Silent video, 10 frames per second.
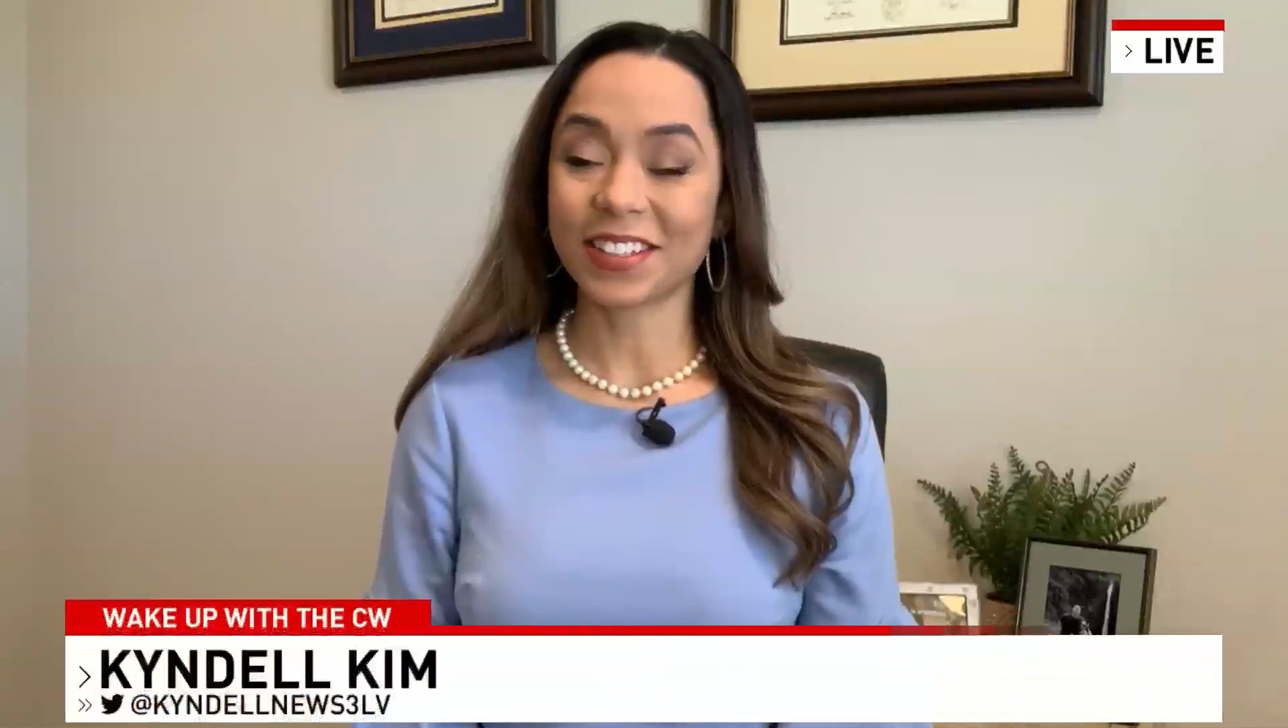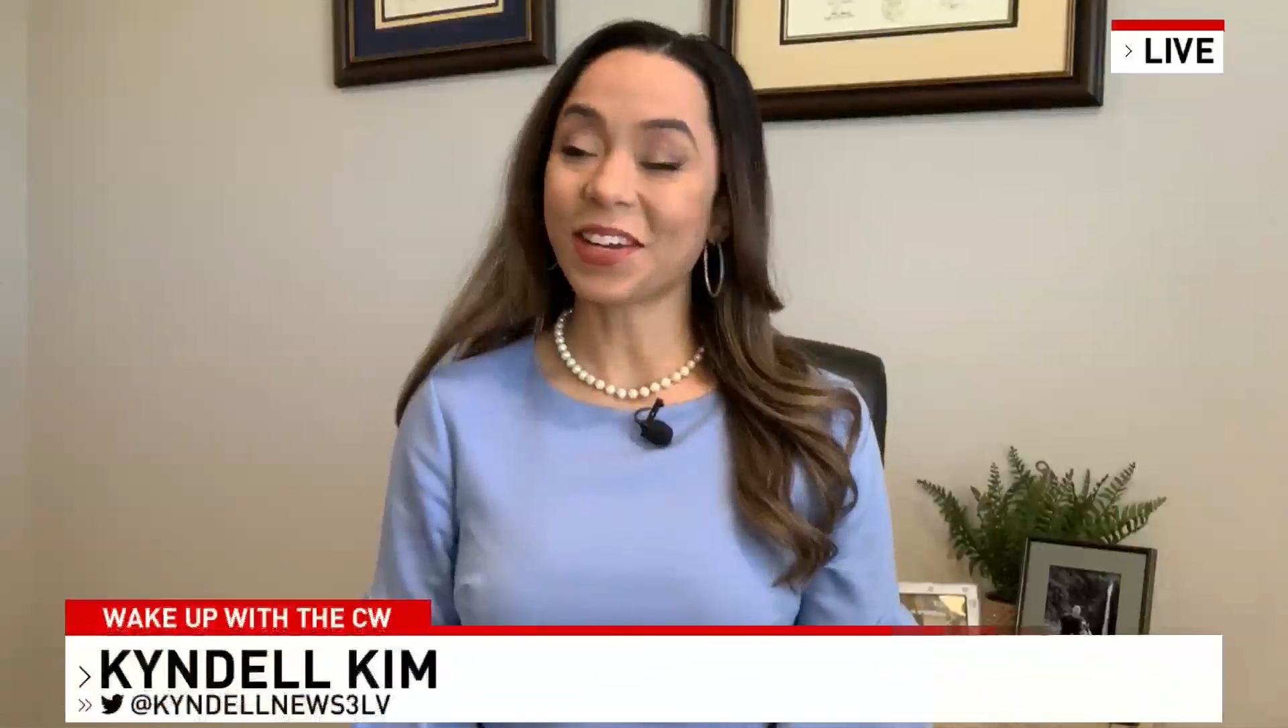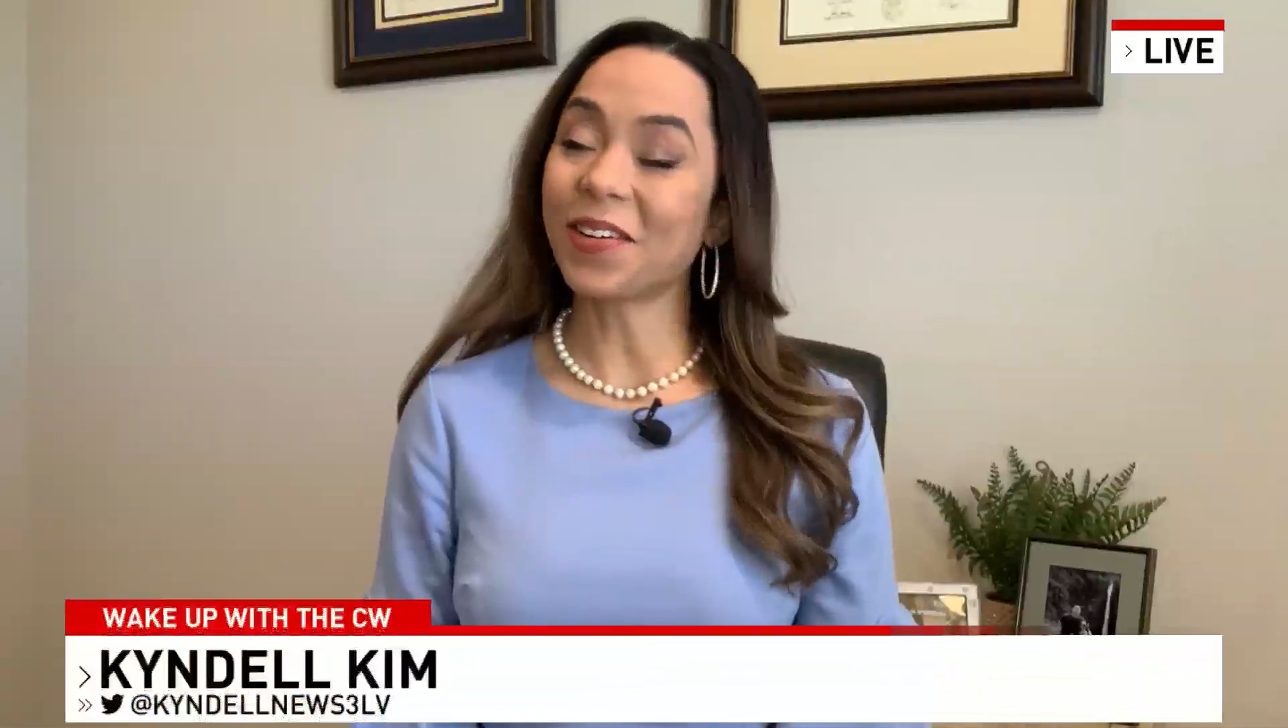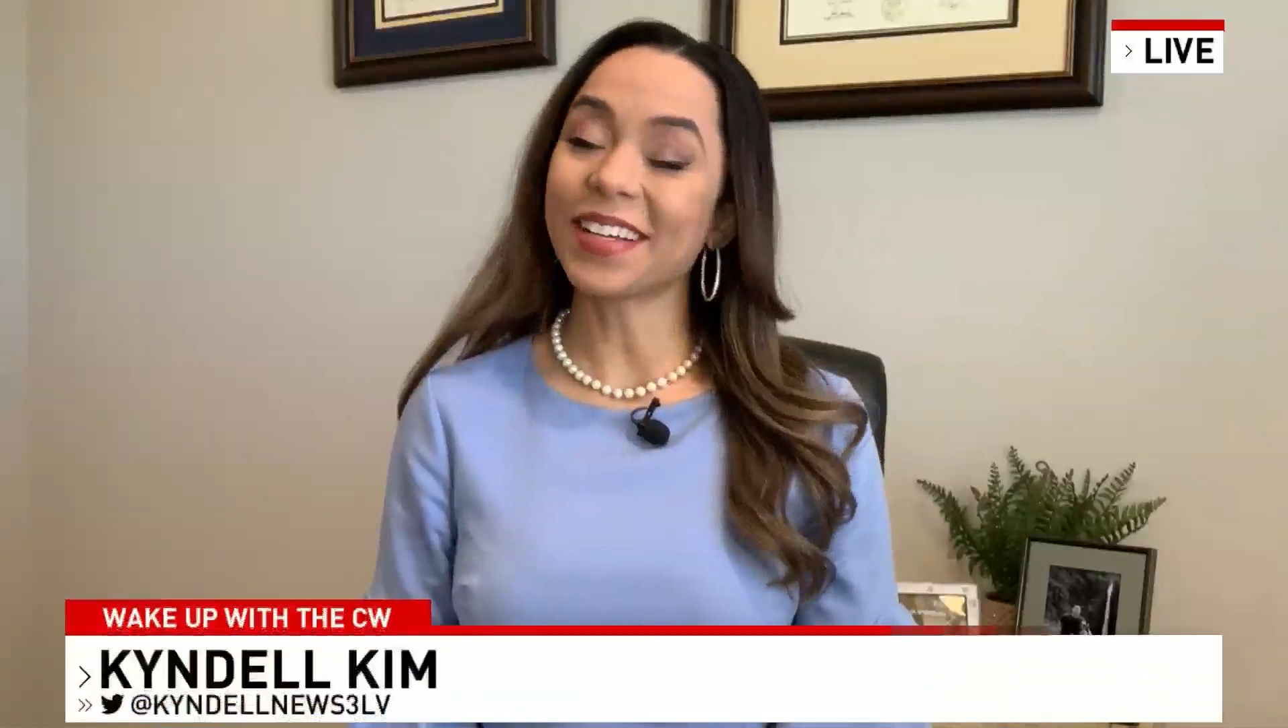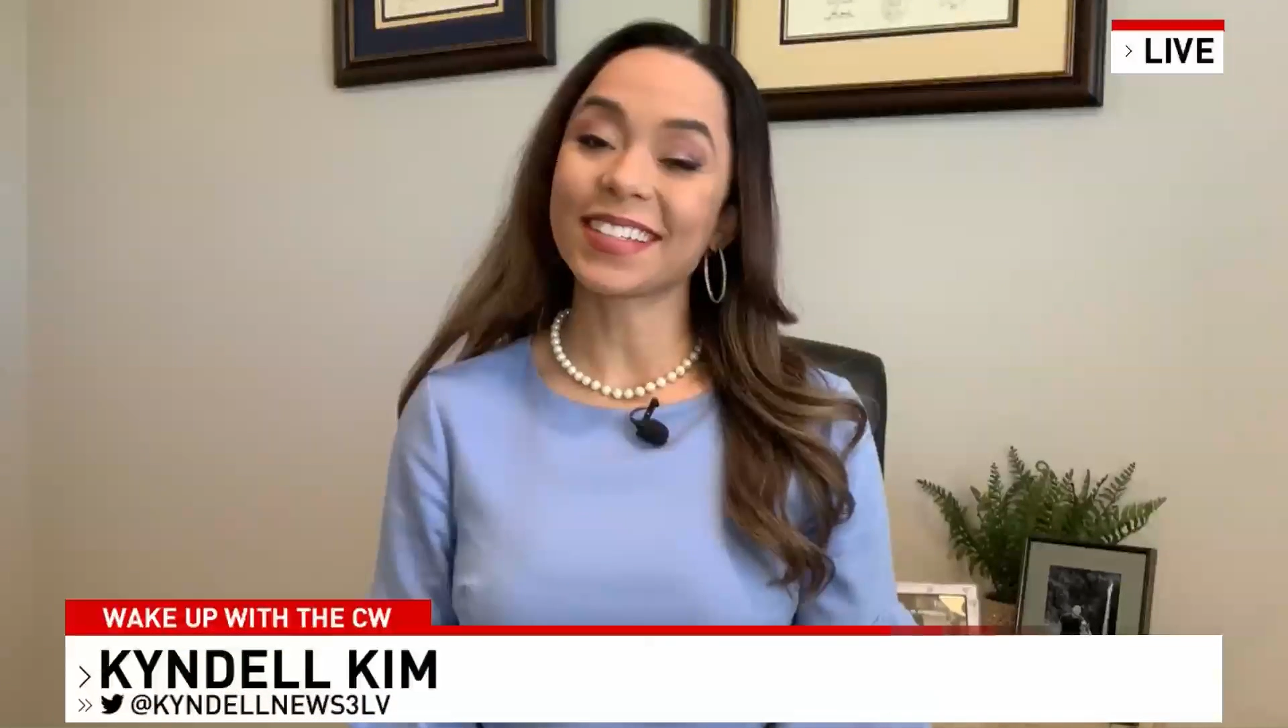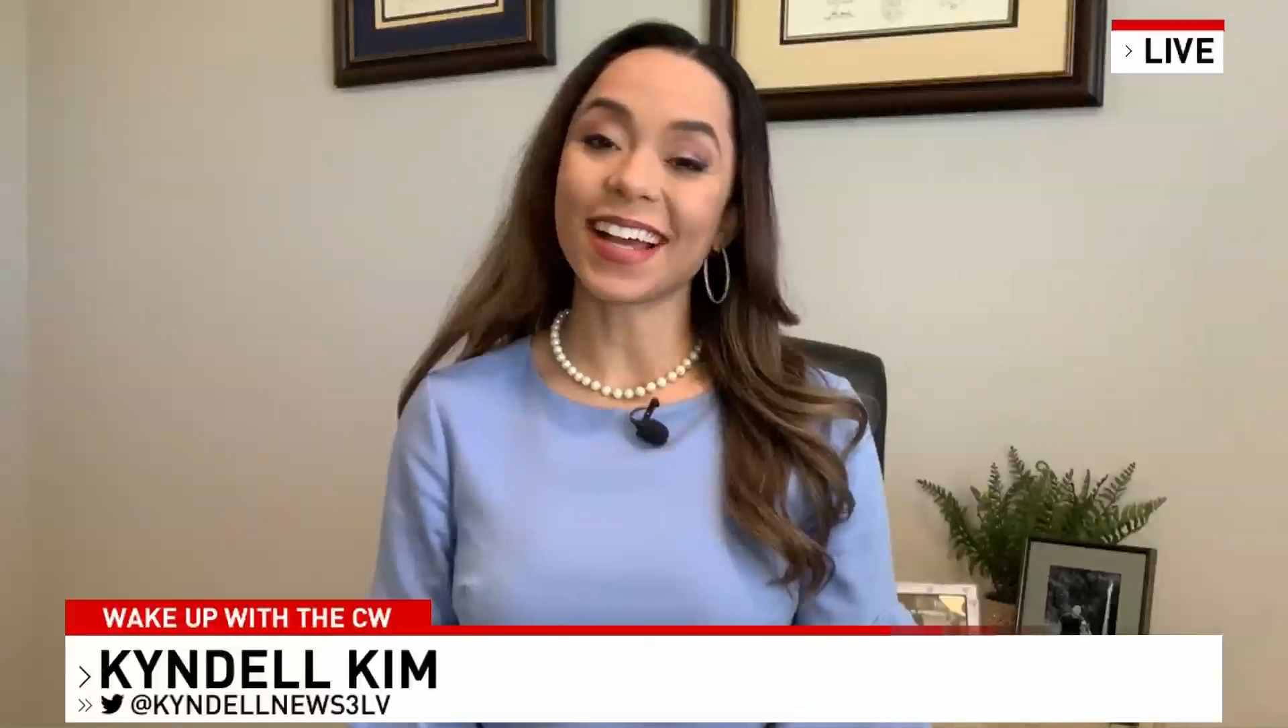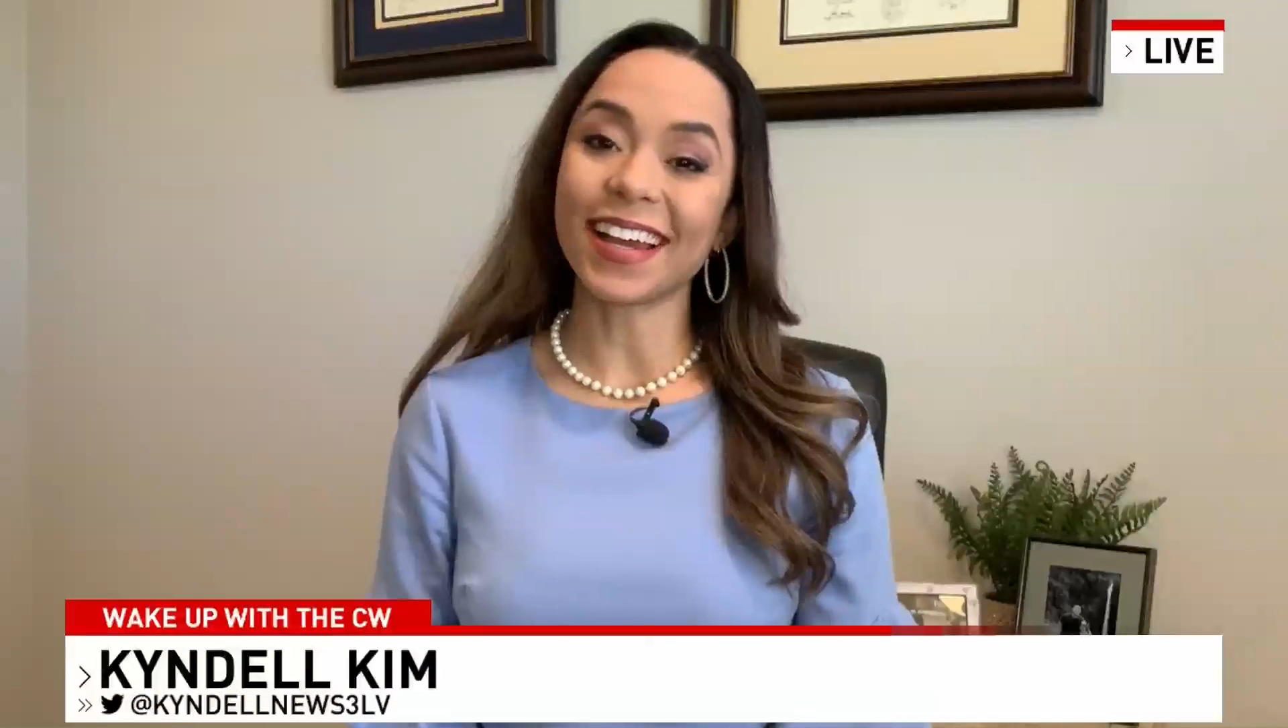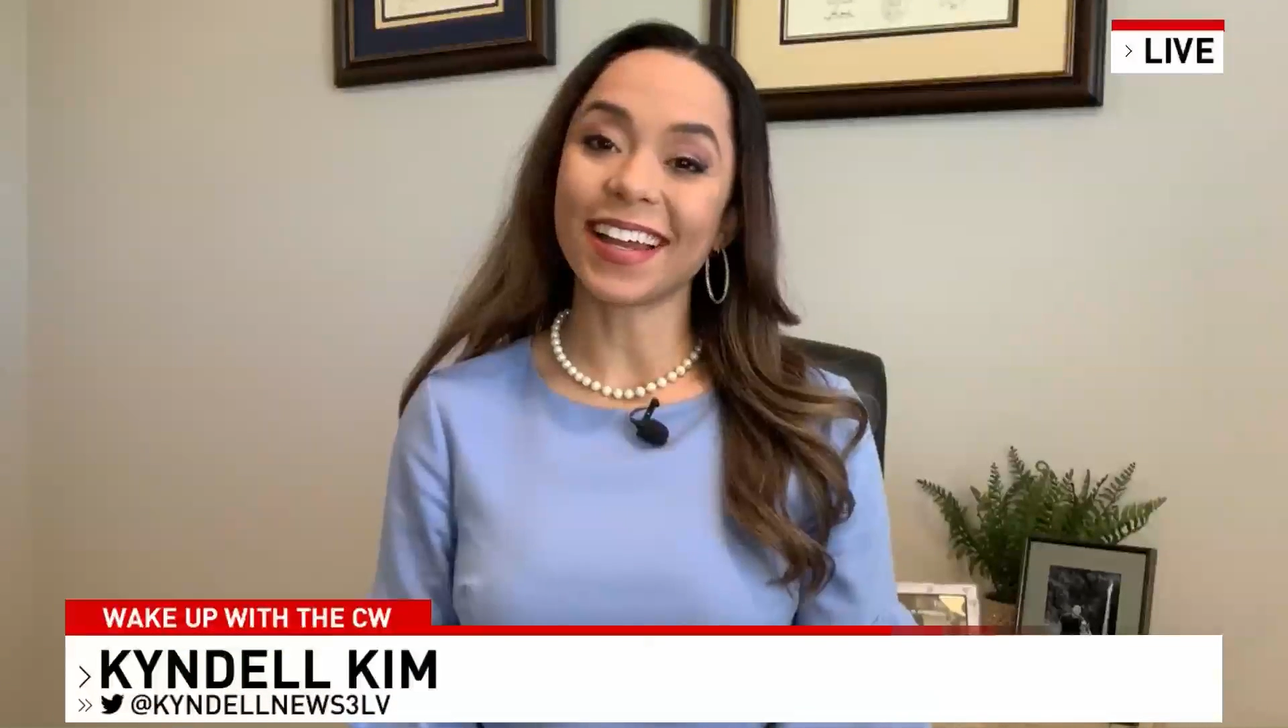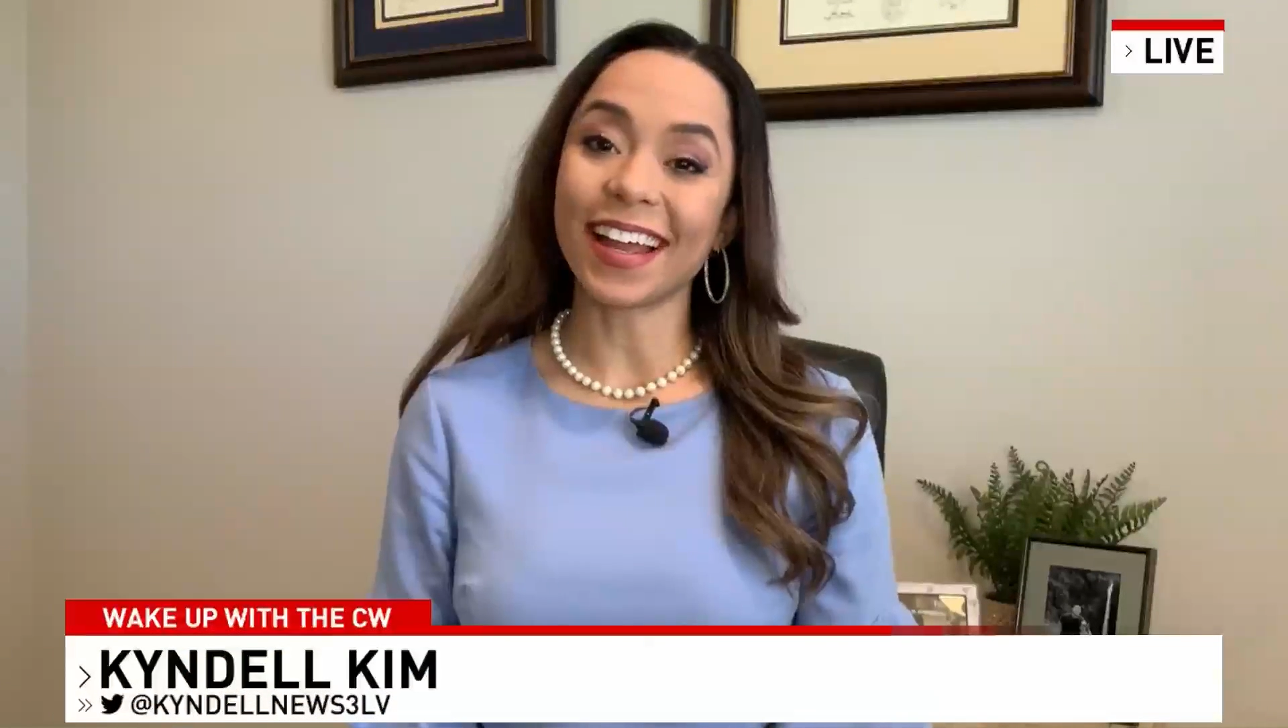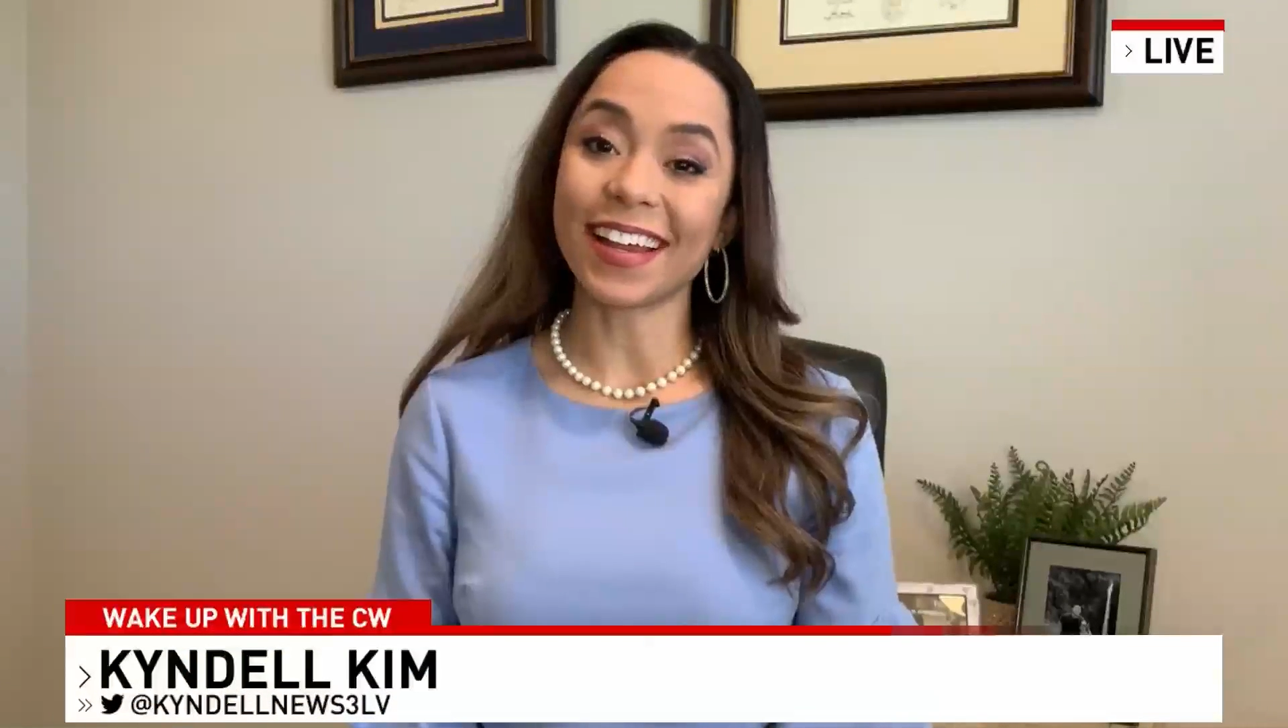So exciting,